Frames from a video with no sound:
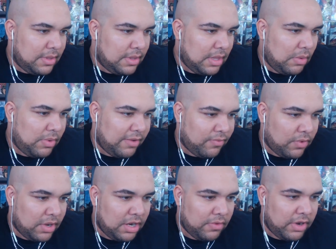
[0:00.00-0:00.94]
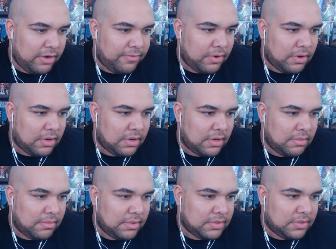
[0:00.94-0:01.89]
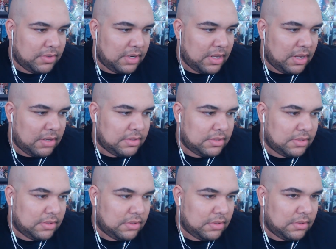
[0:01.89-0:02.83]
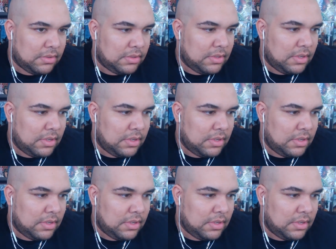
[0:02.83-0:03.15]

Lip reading: Then we have Wanda running for student council.